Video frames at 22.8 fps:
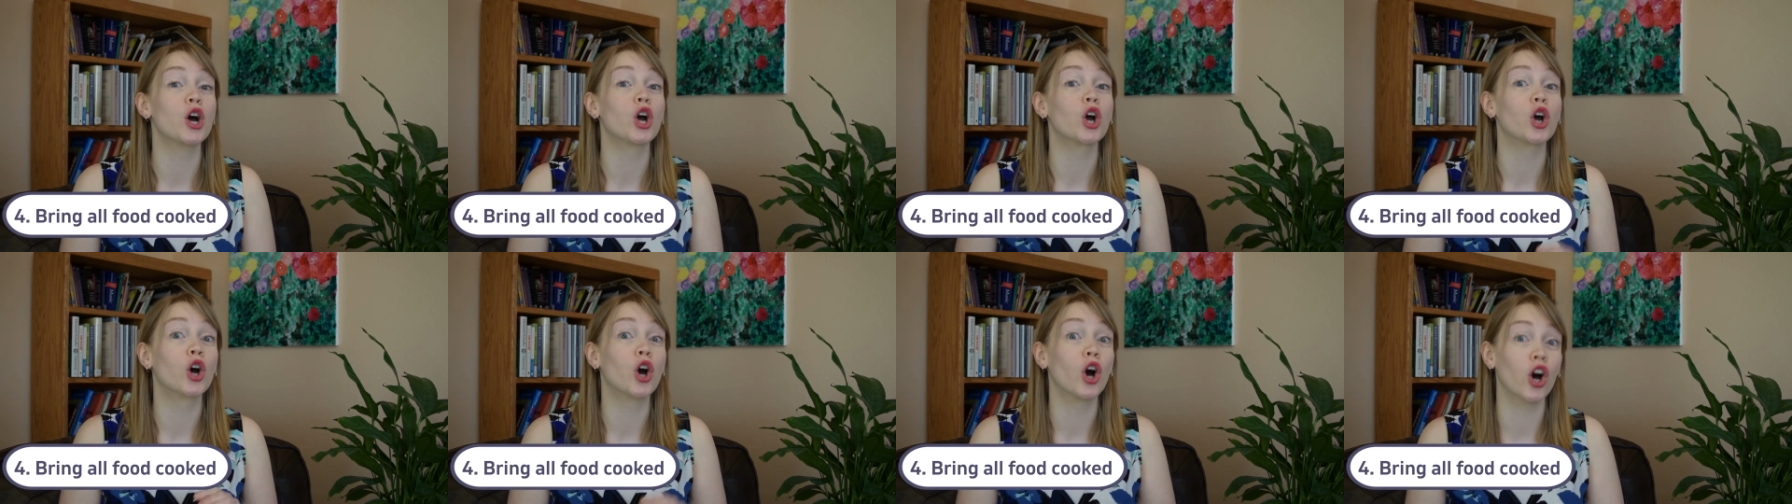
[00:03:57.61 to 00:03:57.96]

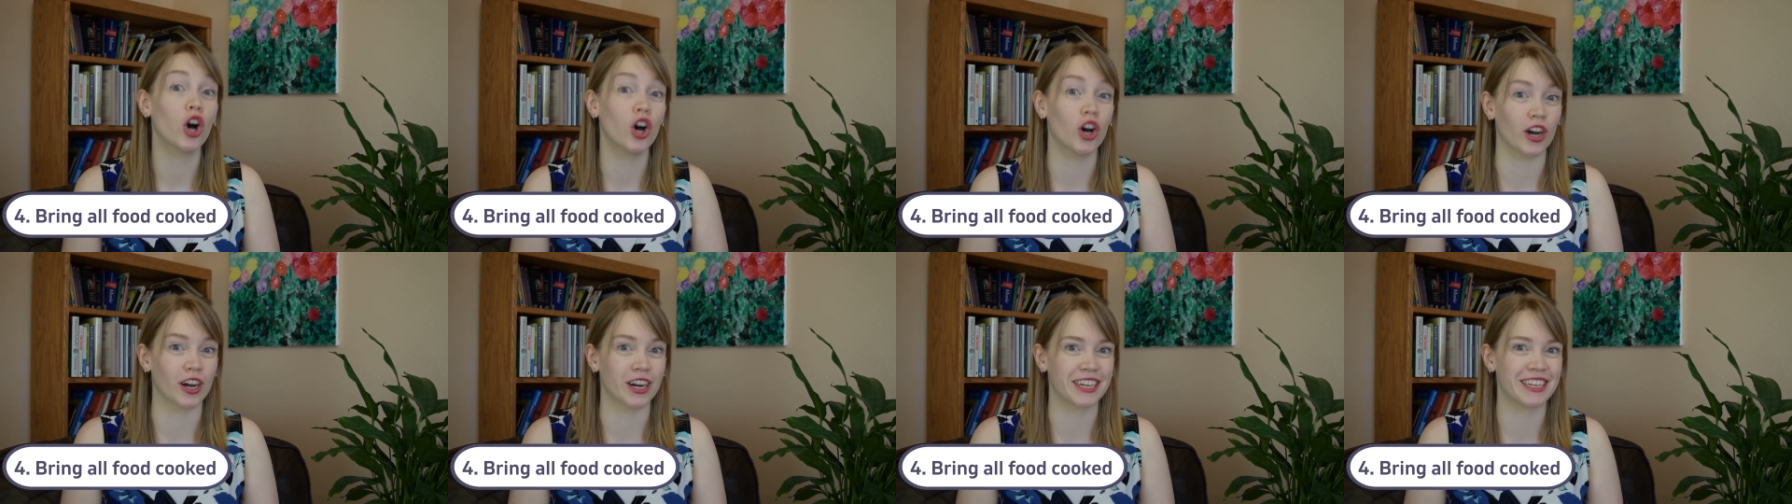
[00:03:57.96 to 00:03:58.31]

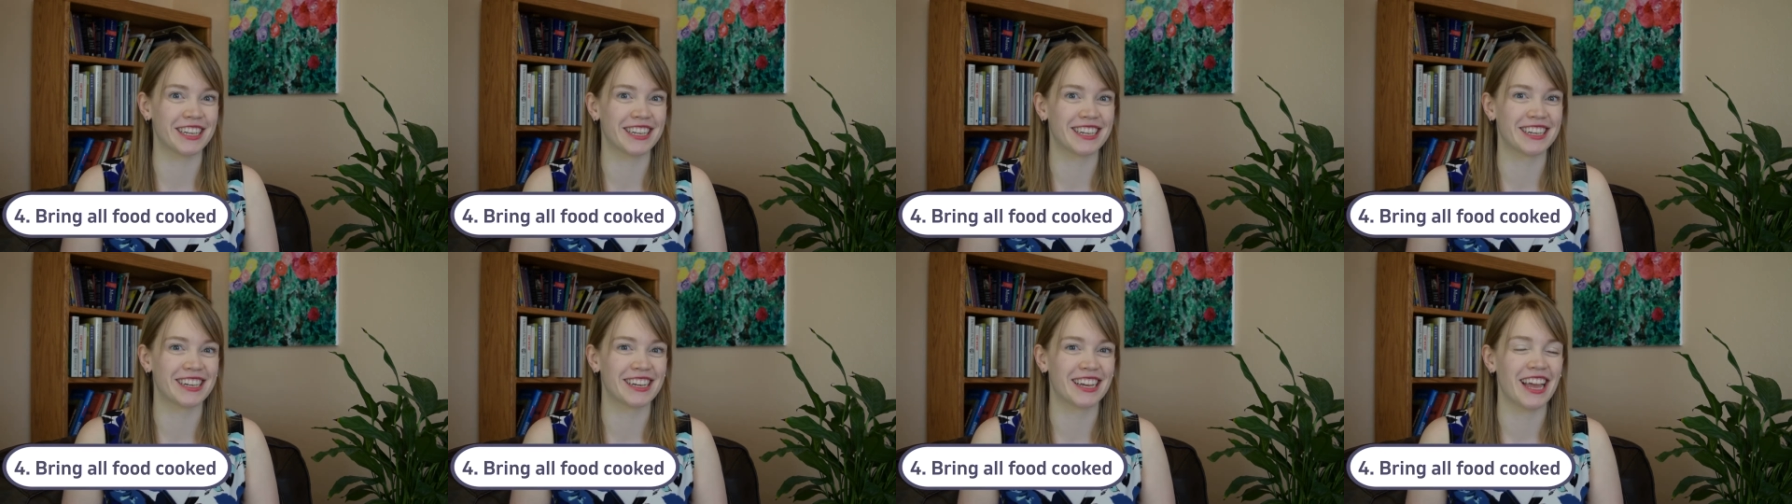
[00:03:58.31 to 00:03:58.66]
cooked.
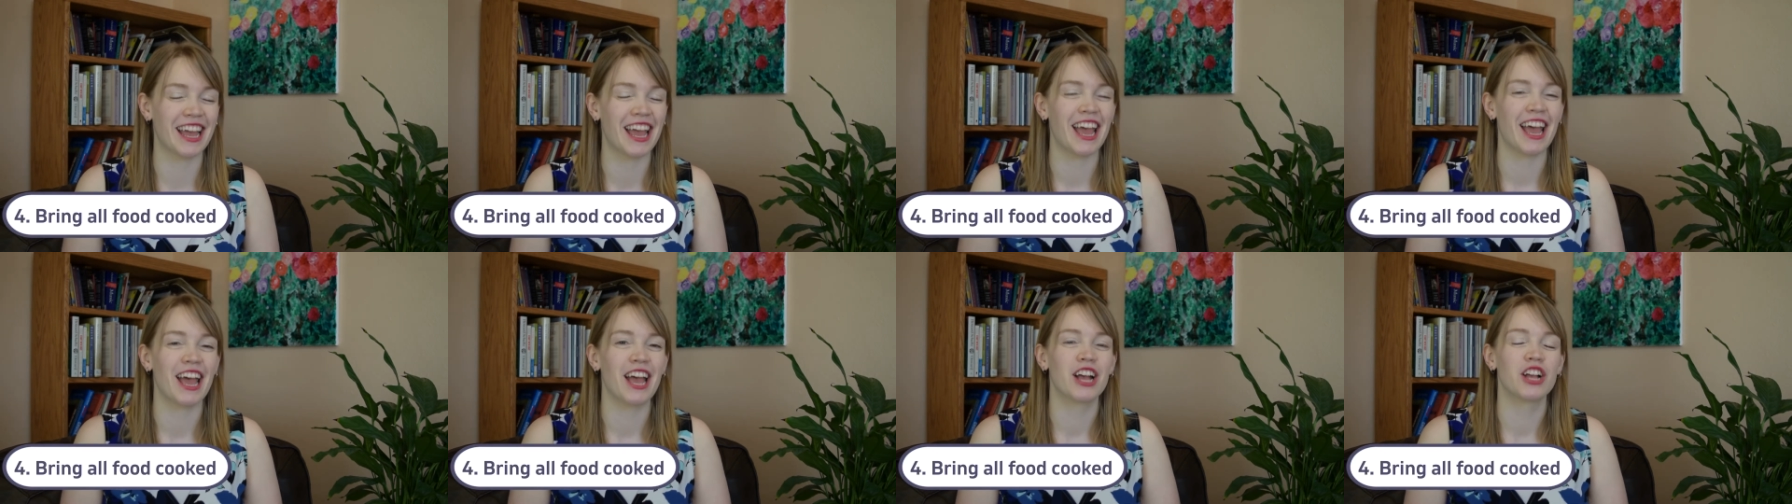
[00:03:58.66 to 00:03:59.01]

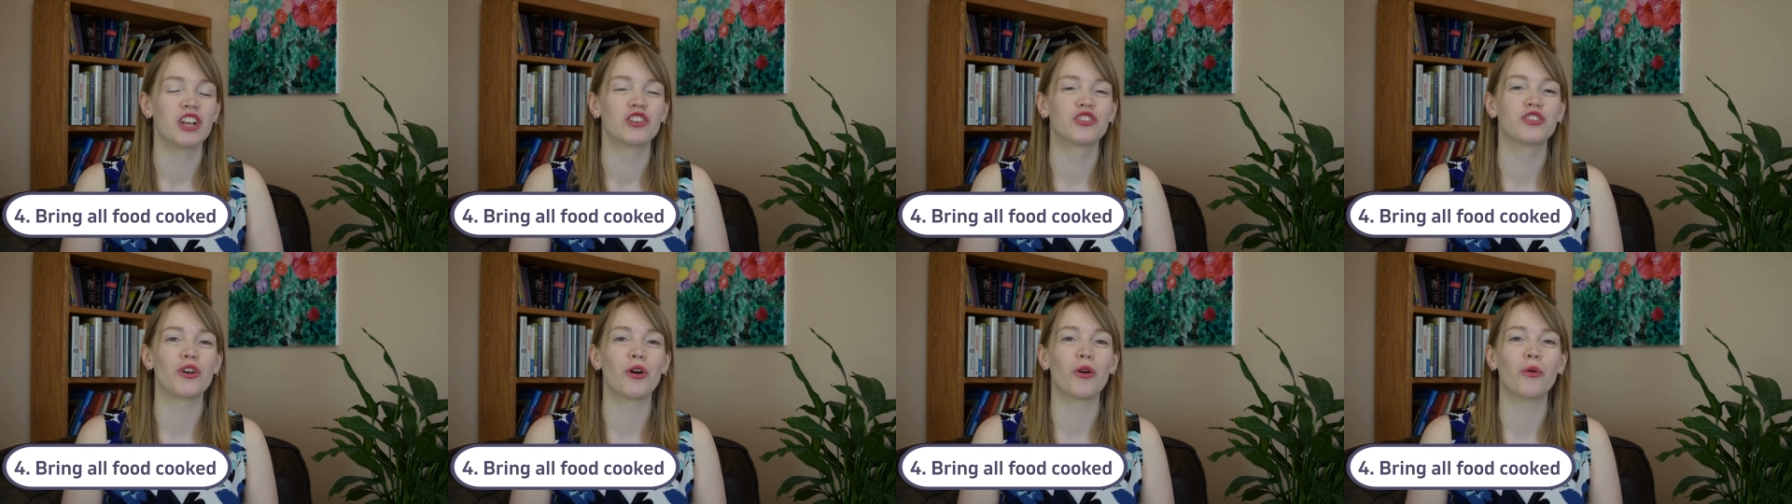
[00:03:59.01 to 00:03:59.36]

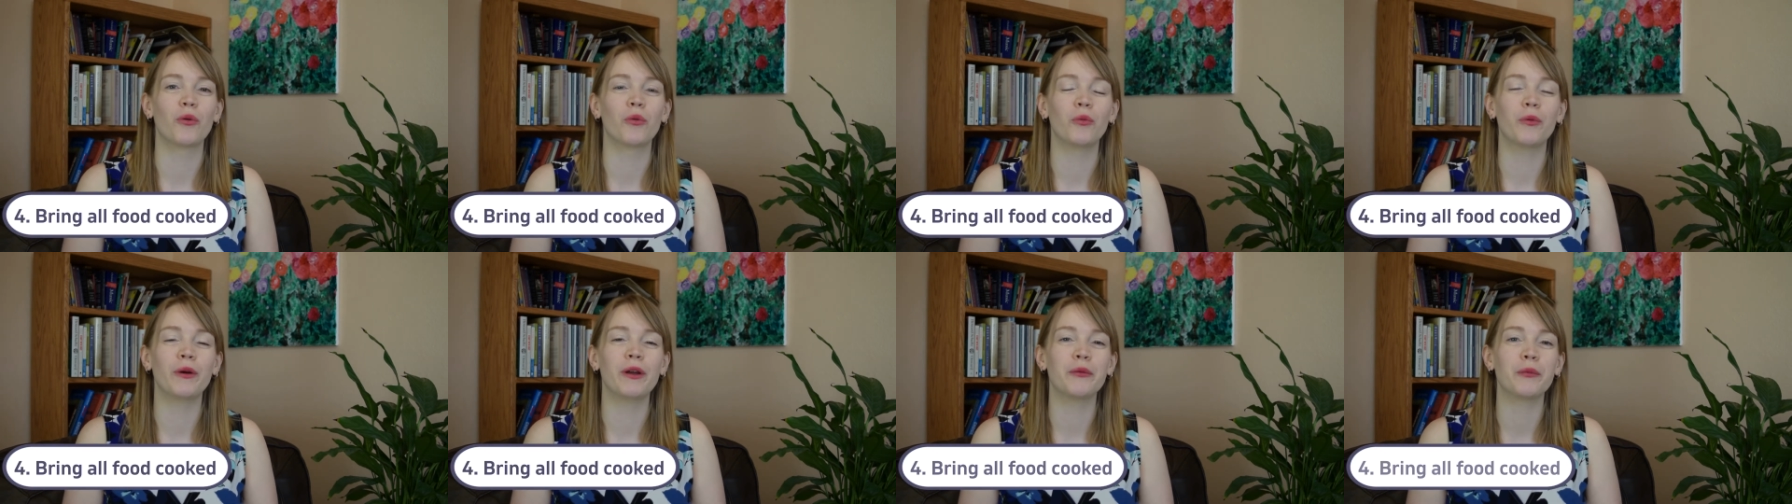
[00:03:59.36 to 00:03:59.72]

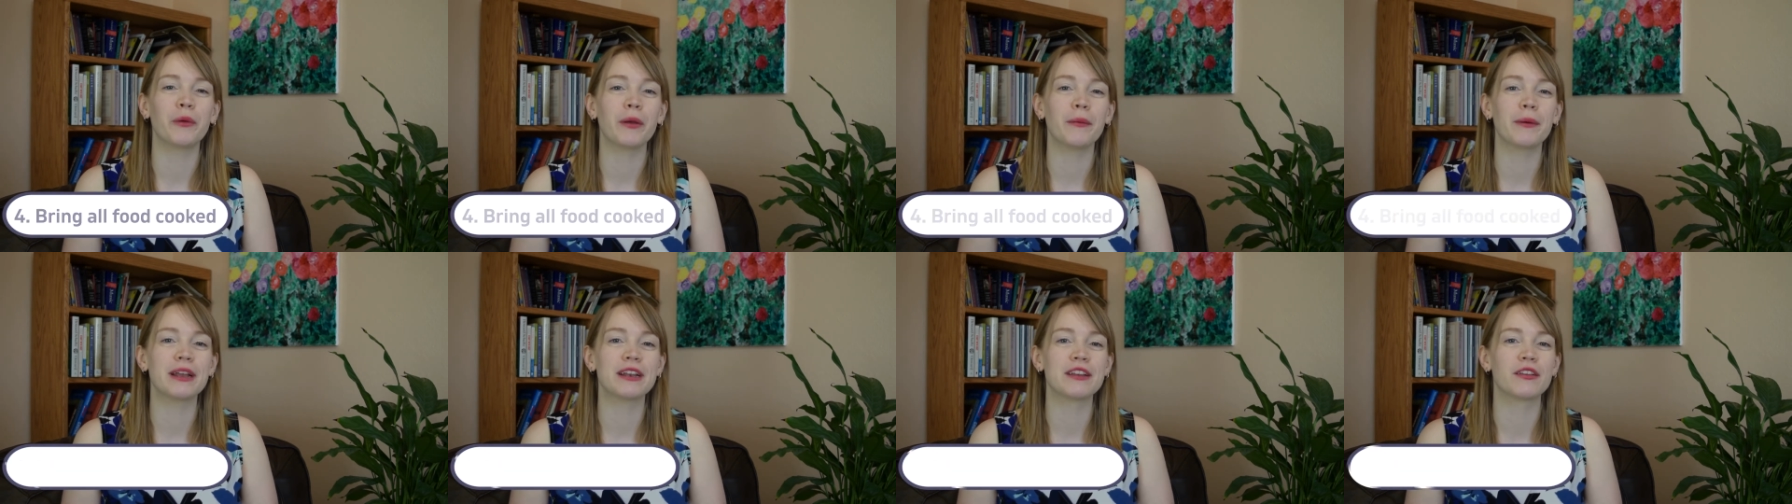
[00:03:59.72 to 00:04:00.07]
So when
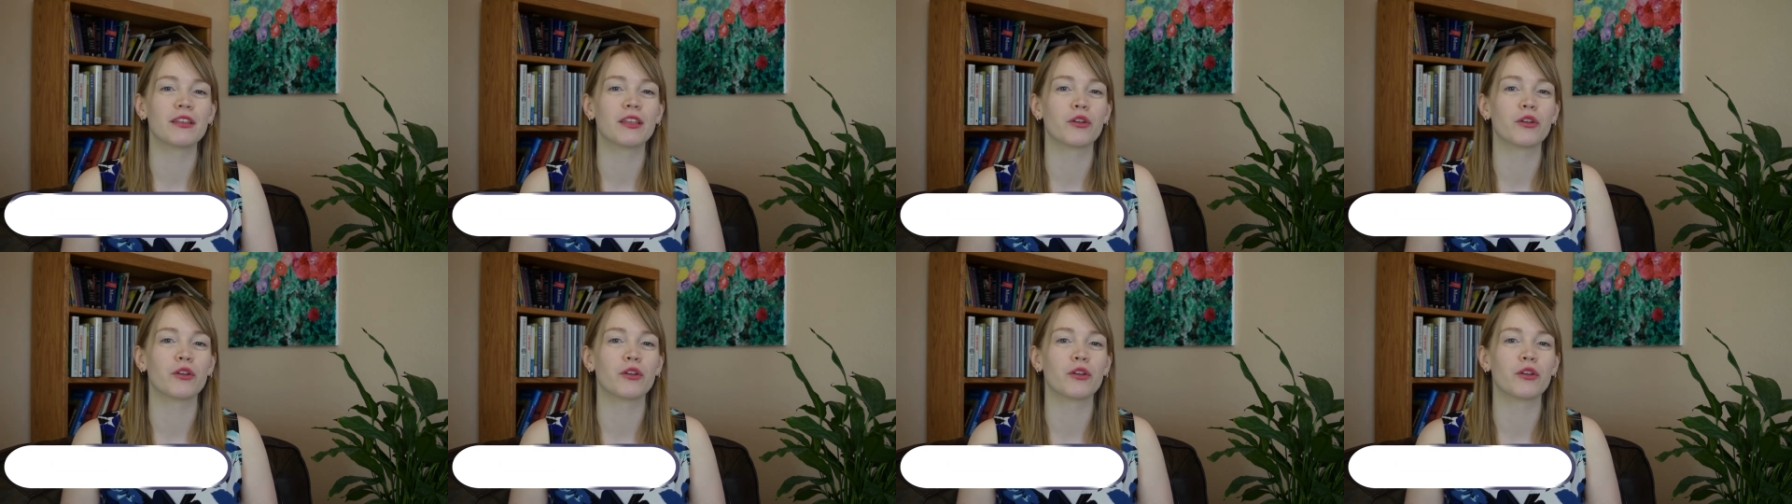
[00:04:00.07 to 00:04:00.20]
we went to the